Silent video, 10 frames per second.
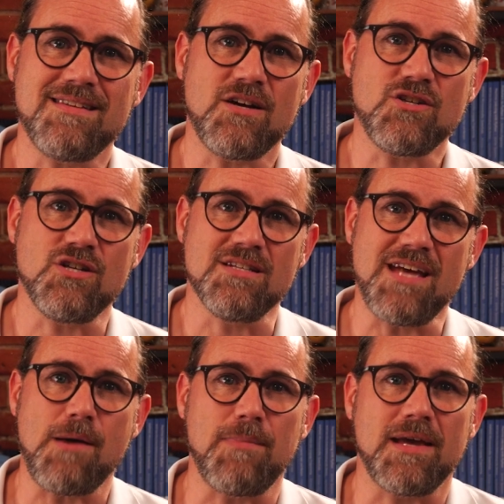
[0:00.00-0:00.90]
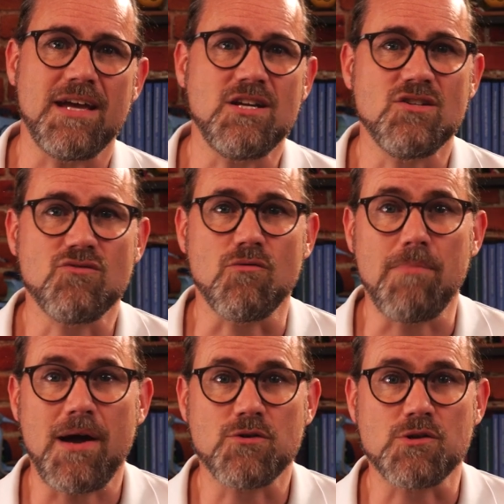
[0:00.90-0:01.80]
touches applications from
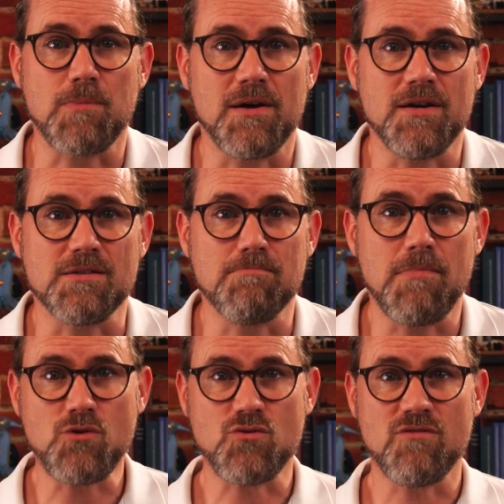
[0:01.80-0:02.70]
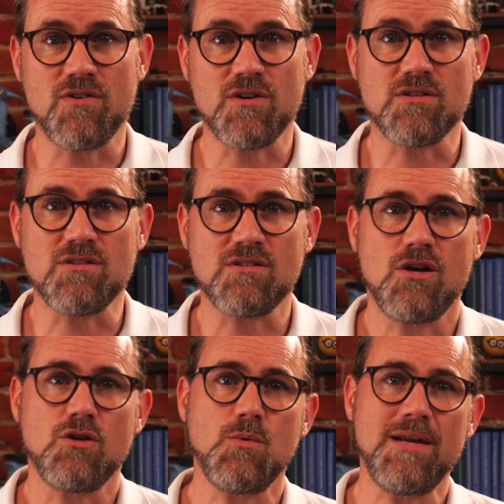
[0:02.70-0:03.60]
power supplies and motor inverters
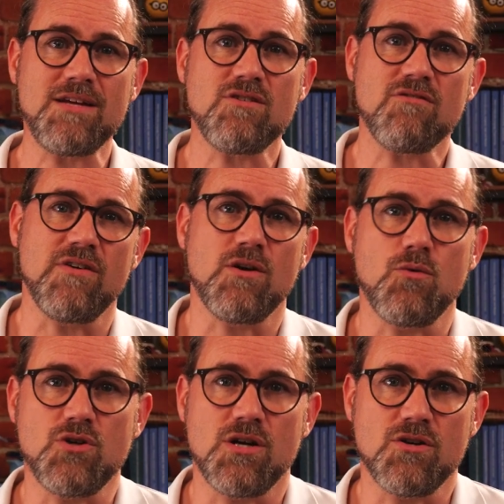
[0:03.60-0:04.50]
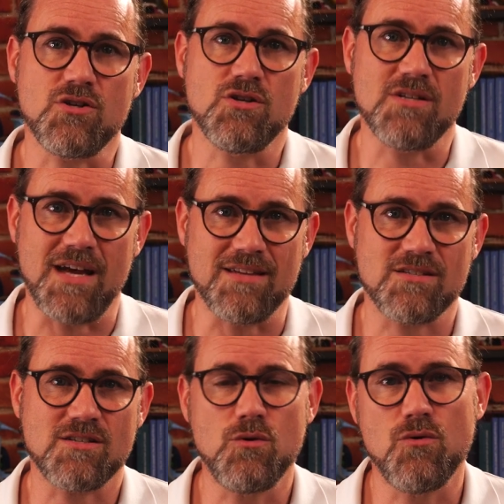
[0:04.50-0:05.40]
to electric vehicle chargers and
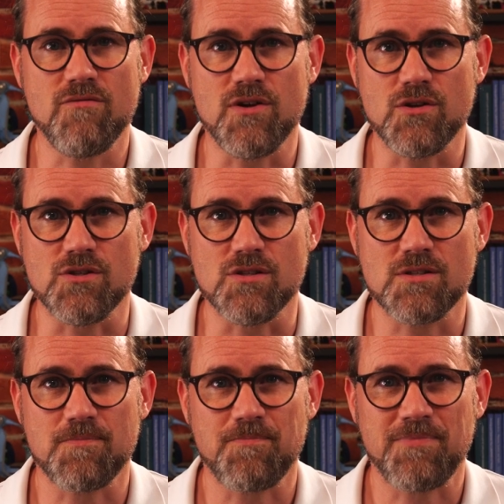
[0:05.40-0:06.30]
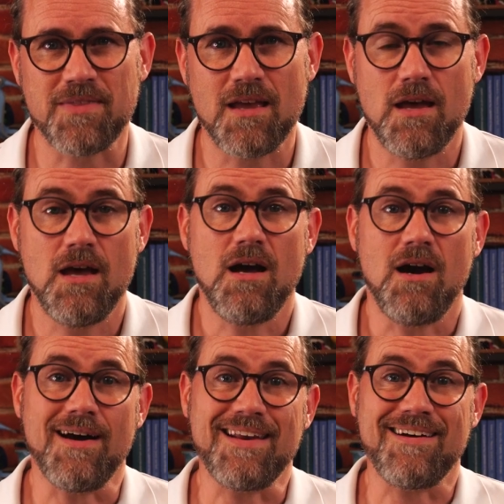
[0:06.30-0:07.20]
solar inverters.
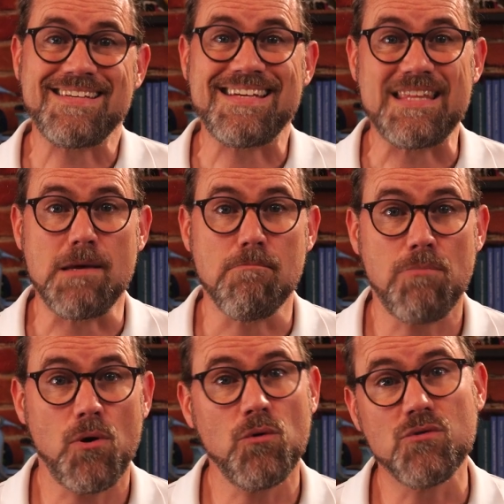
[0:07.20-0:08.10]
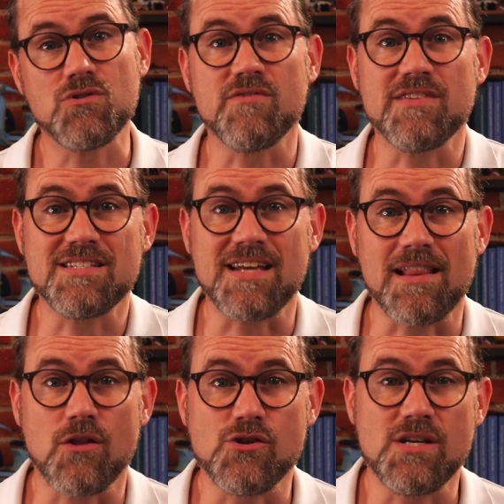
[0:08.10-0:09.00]
Highlighting the importance of this
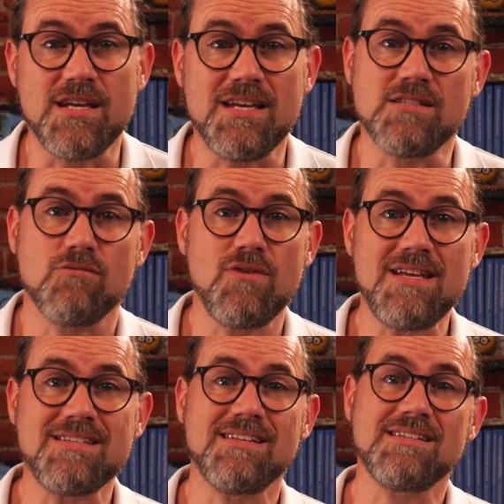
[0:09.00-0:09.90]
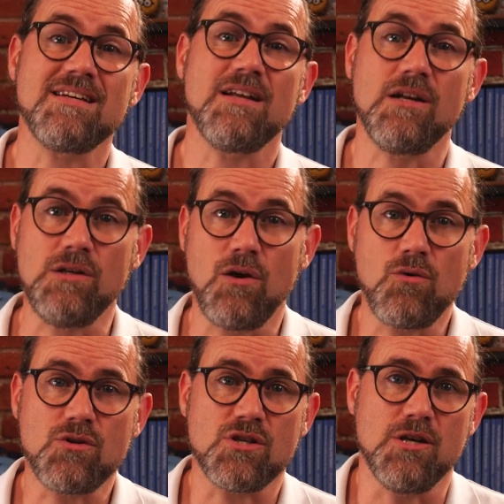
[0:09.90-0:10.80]
technology is the recent
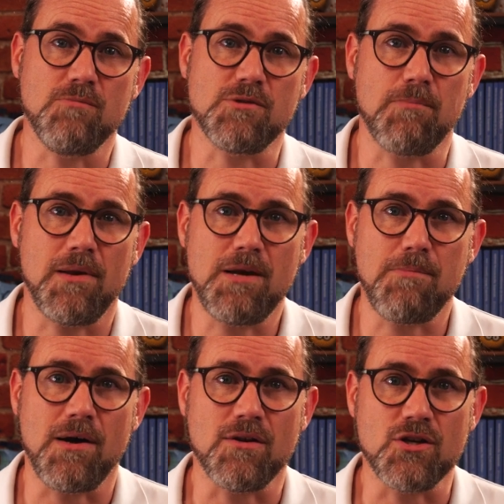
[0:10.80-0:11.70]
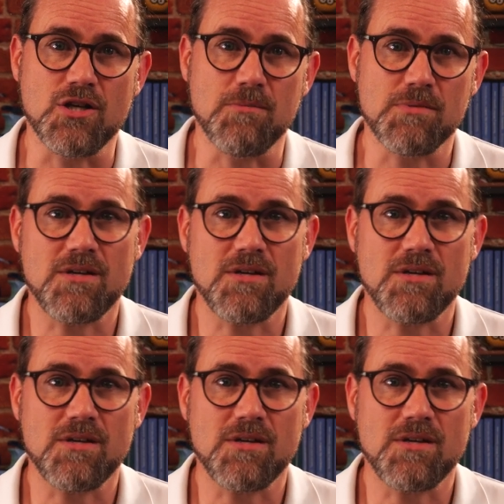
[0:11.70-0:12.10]
long-term supply partnership